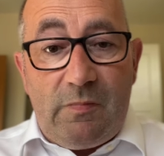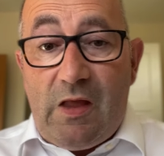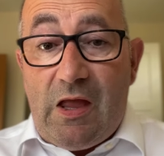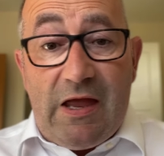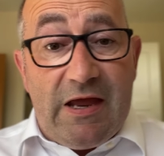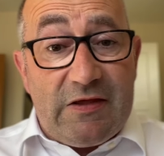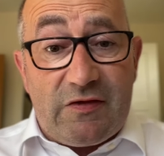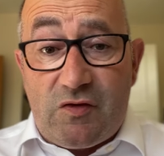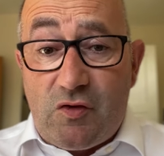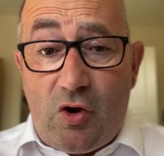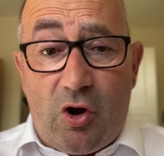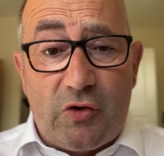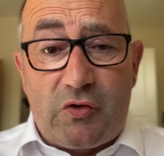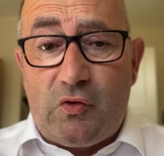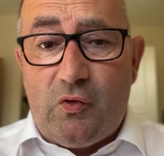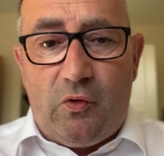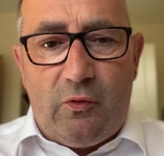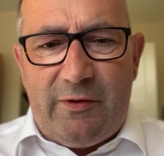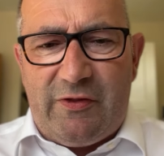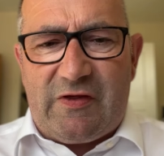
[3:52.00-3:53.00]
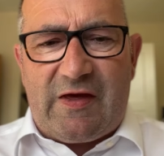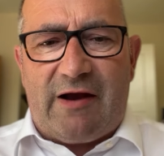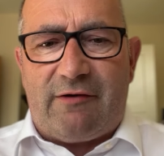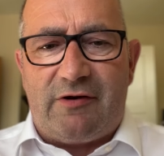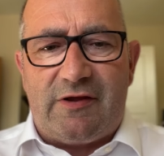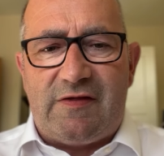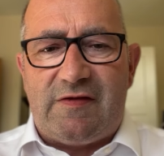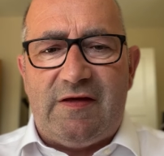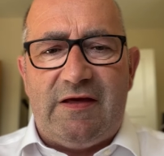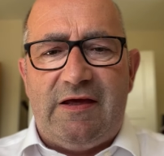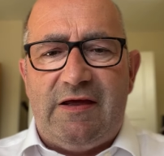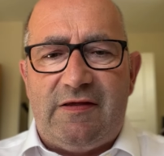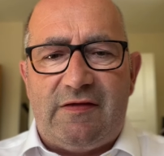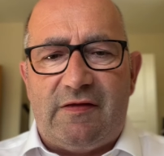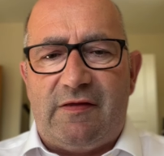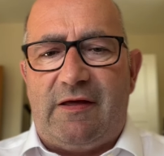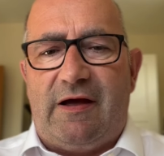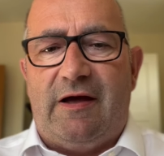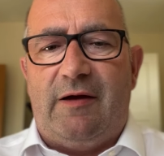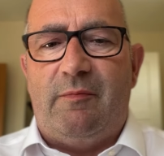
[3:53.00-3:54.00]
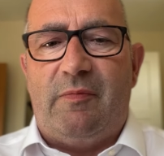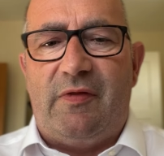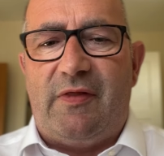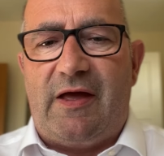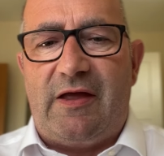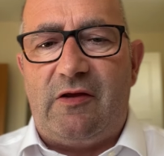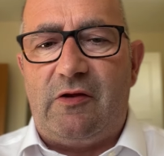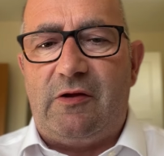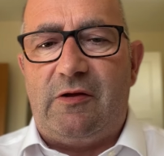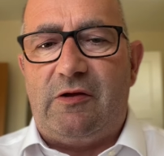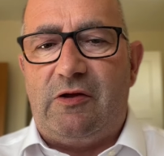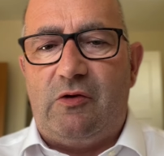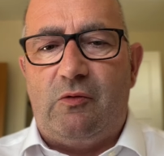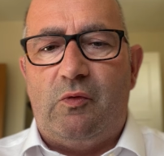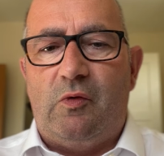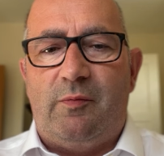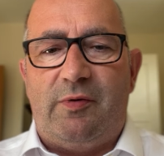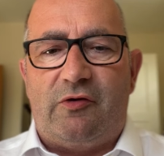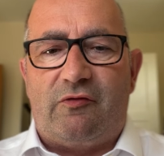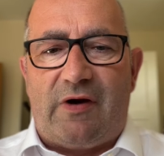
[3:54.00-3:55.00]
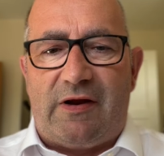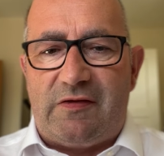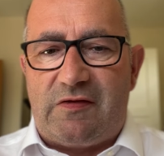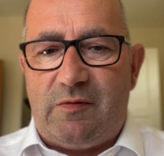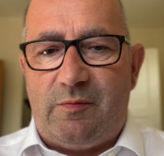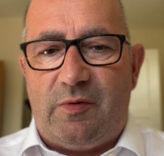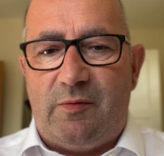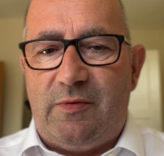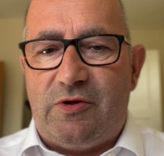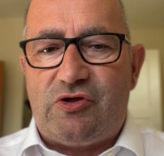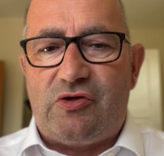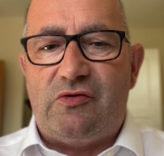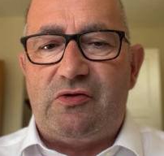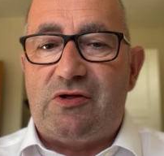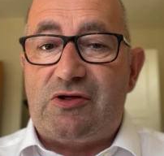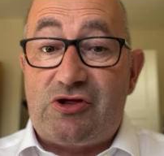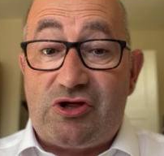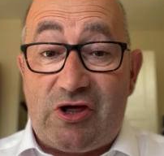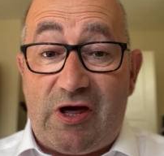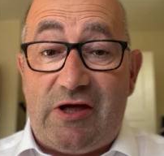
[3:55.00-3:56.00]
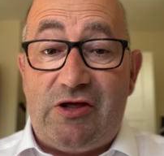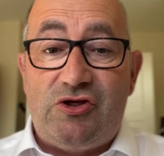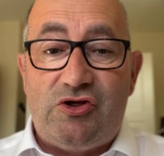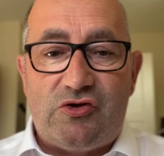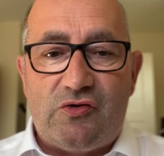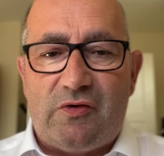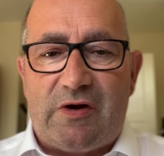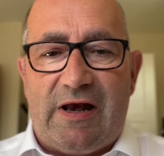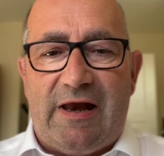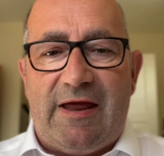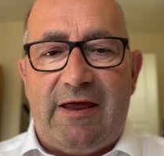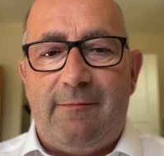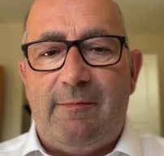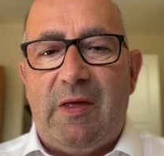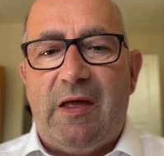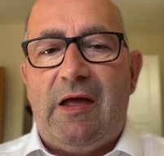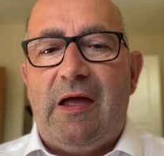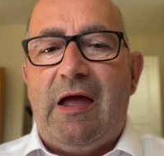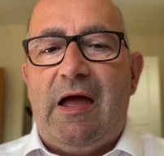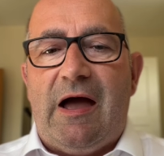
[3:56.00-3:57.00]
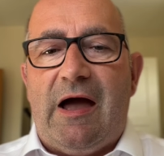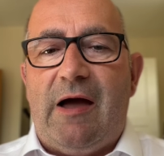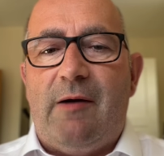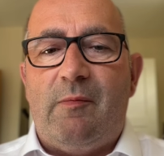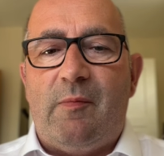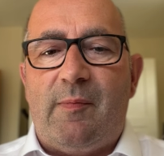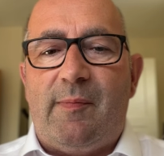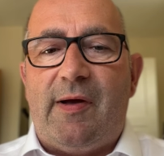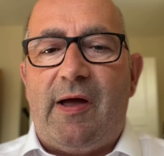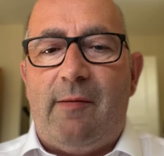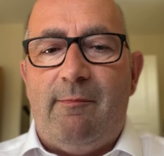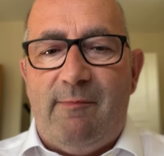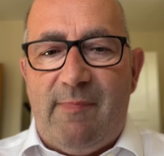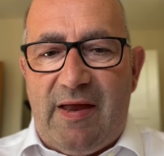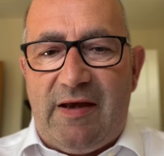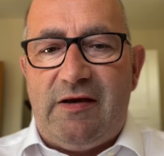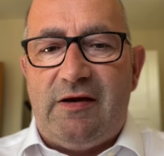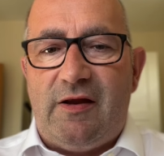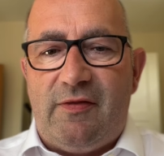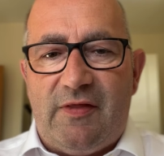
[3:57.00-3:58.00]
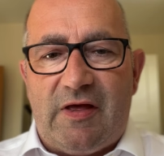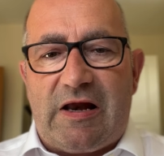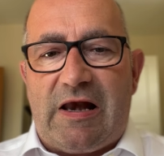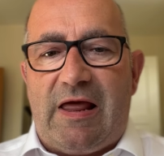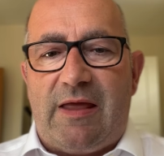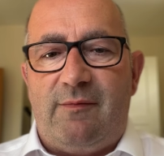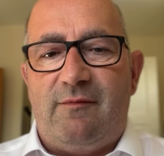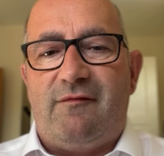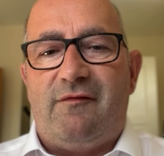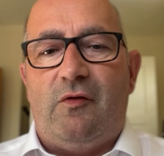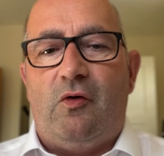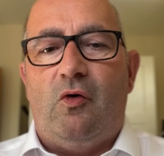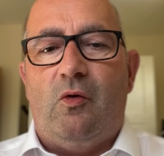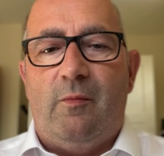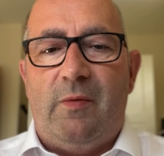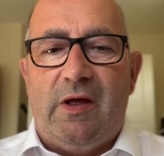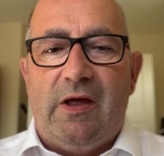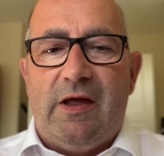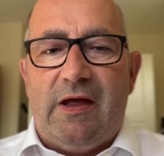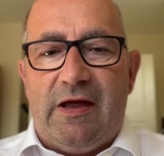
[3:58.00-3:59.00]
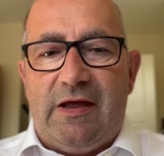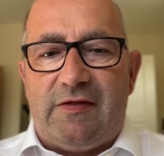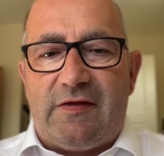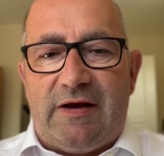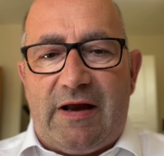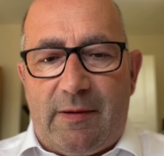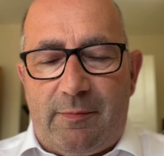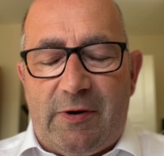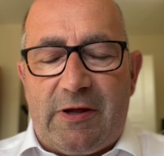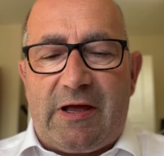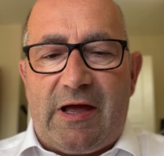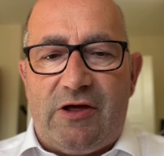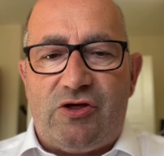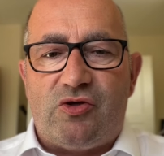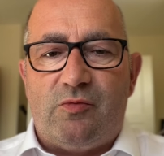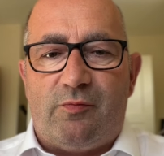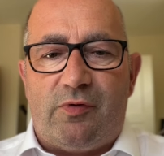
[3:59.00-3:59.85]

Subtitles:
It's not always guaranteed that you will be granted permission to change your claim, but amending the claim form is an application